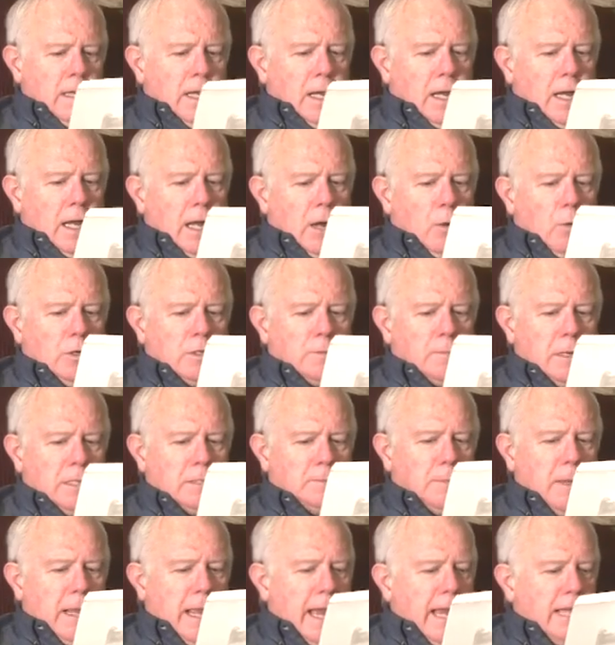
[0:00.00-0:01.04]
Uh, which
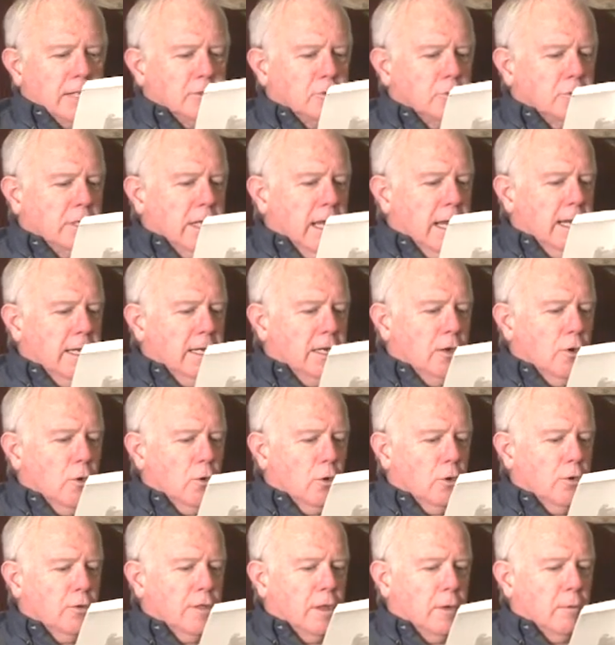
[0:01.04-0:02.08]
must be ascertained in
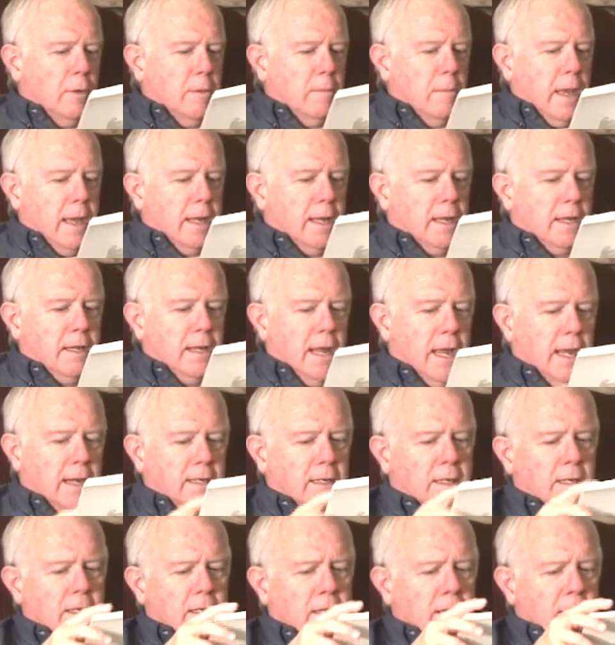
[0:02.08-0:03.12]
order that we may
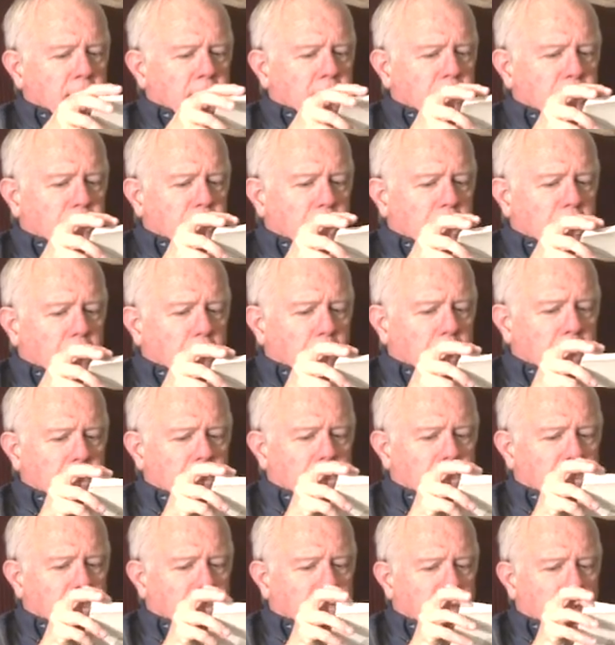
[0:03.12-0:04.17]
connect the
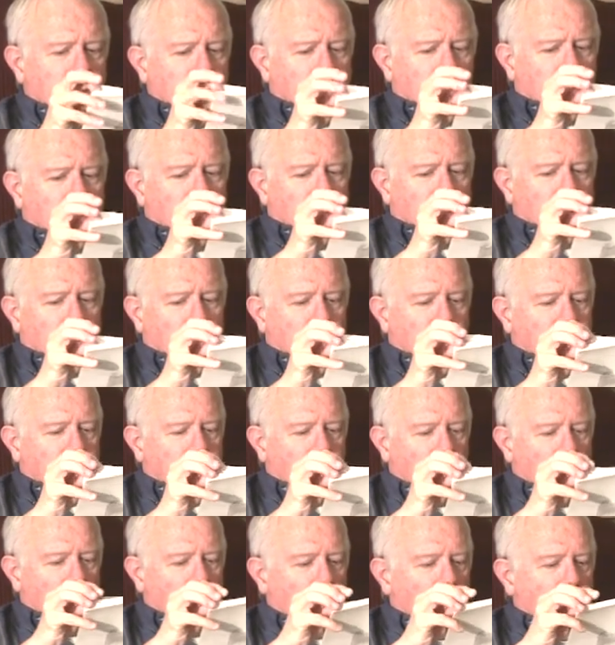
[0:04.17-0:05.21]
generations of Abraham
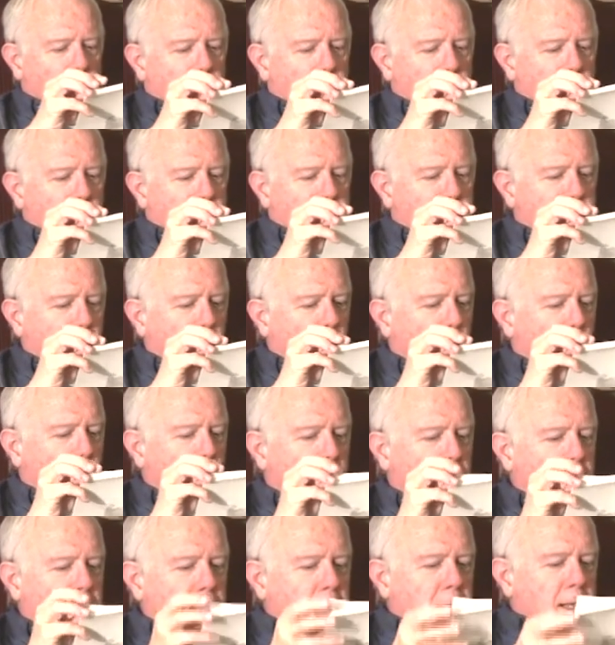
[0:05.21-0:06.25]
with what went before.